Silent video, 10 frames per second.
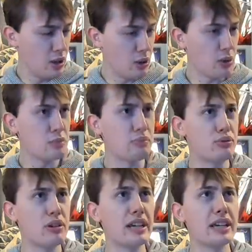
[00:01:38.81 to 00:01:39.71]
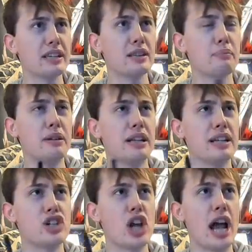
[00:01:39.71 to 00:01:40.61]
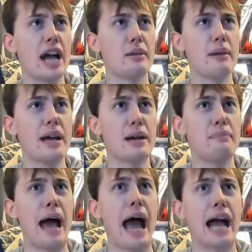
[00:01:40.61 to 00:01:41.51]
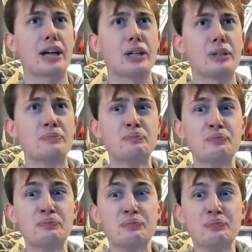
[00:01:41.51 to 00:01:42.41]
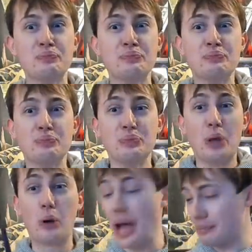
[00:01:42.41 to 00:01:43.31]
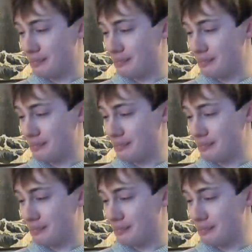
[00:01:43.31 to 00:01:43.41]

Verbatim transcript: was bringing the Bleach anime back. Okay,